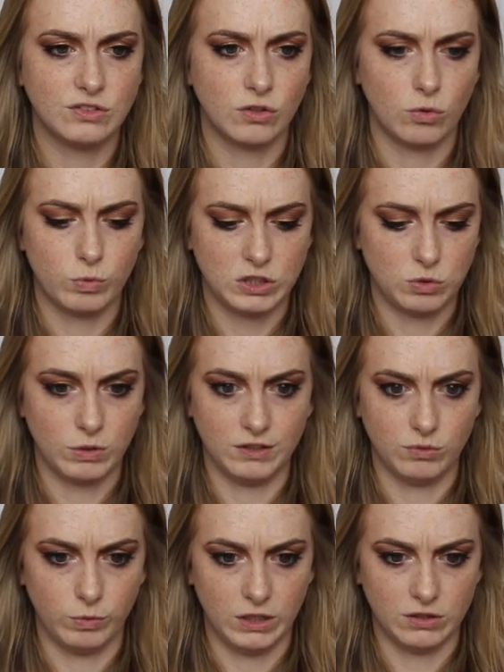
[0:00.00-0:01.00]
So which
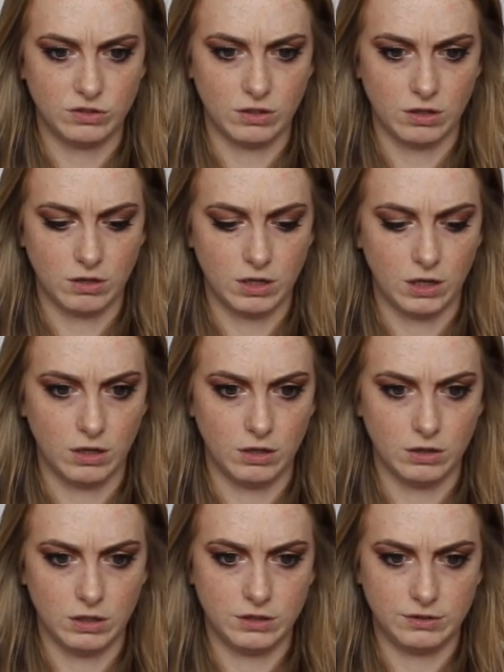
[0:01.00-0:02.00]
one's which?
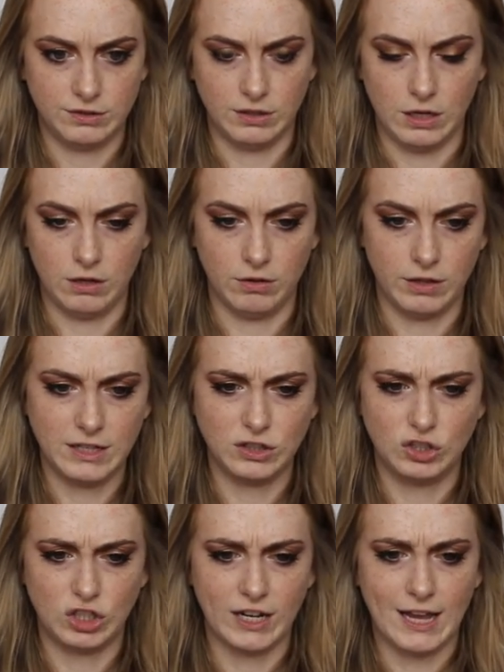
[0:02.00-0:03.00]
Okay, let's see.
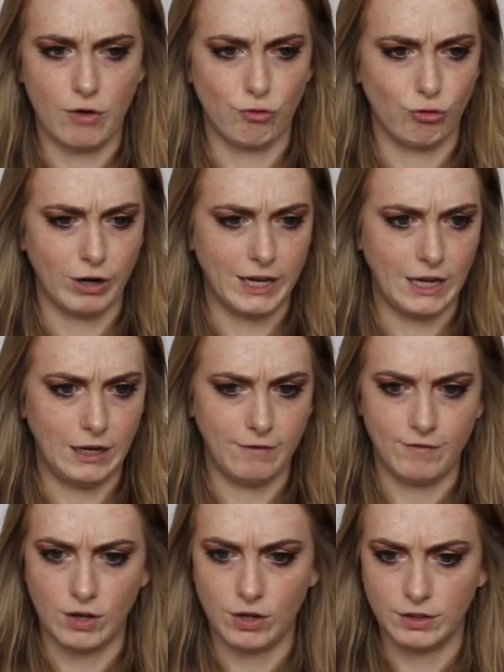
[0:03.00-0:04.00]
Let's check out Riki
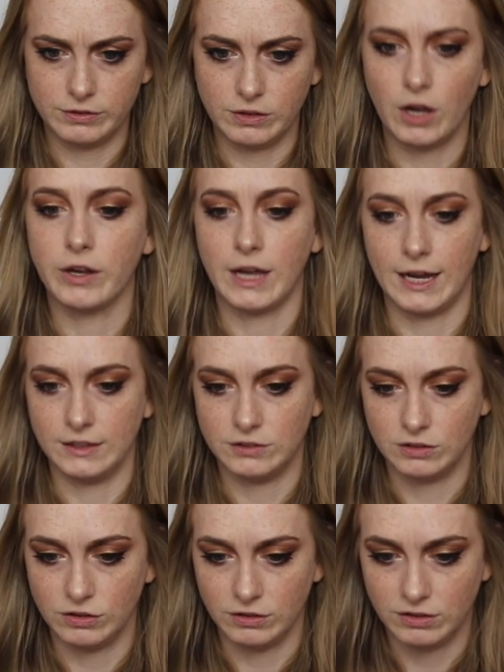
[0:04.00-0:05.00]
first. Okay,
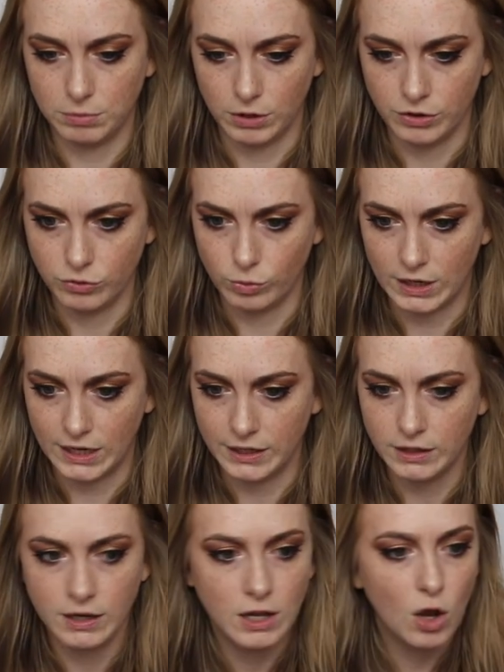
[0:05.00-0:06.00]
so she's the blonde
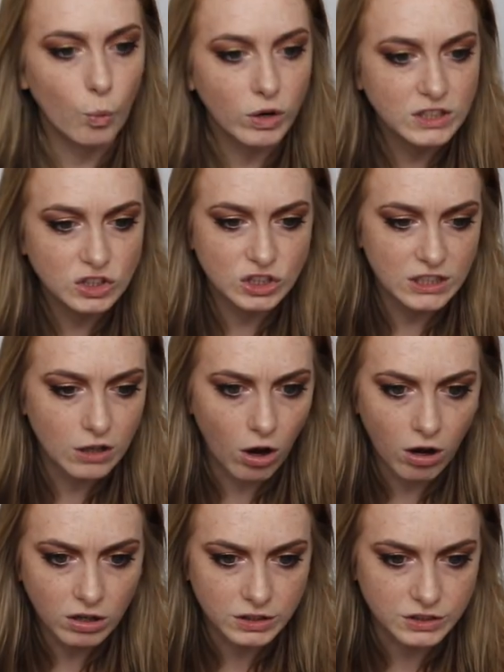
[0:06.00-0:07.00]
one. What is she
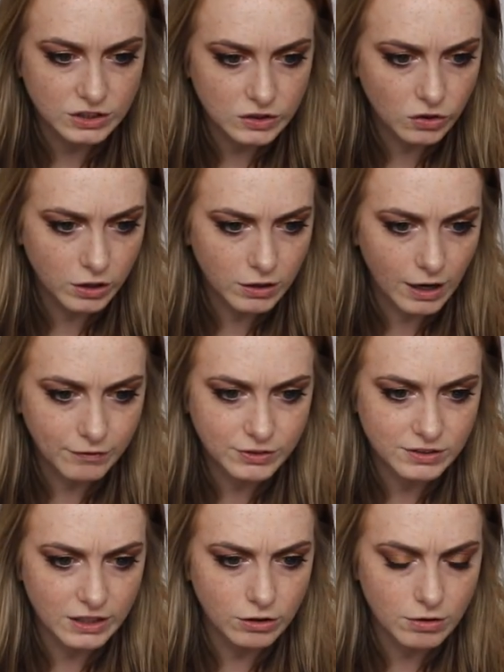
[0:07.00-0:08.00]
on? She's on it. I've
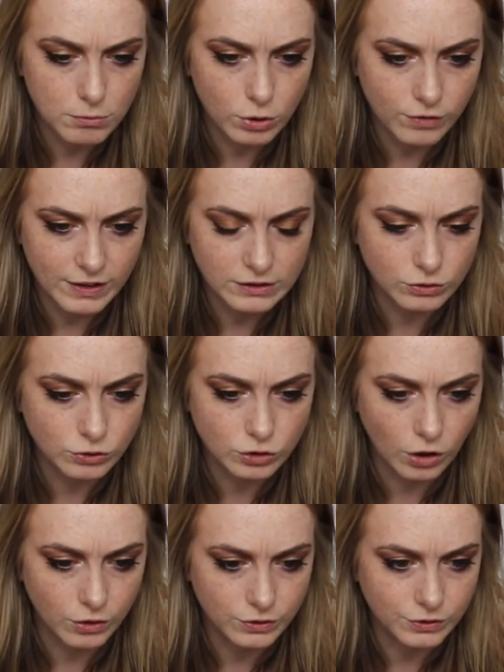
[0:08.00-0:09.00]
seen her in movies or
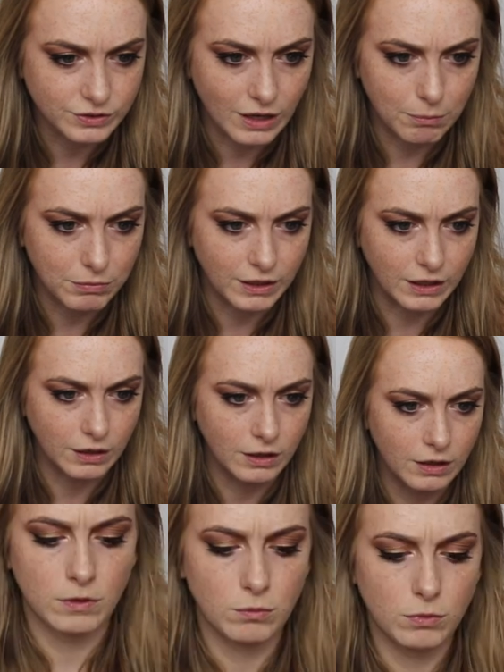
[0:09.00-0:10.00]
shows or
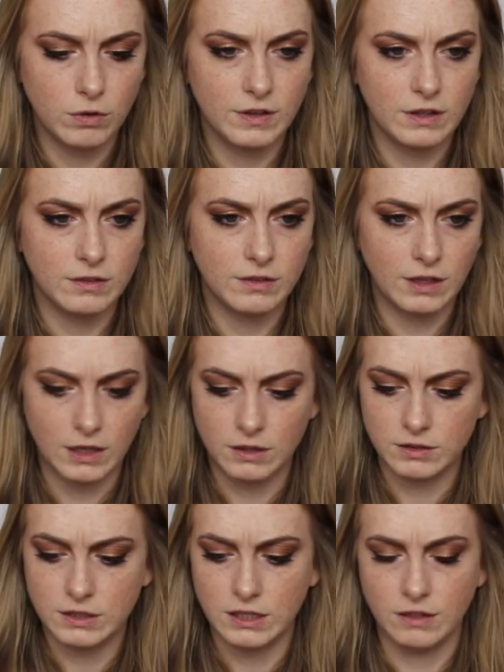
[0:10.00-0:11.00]
something. Movies
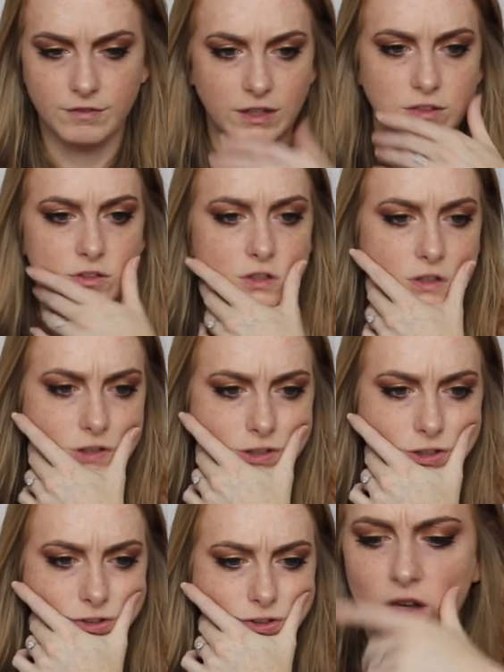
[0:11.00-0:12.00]
and T V shows.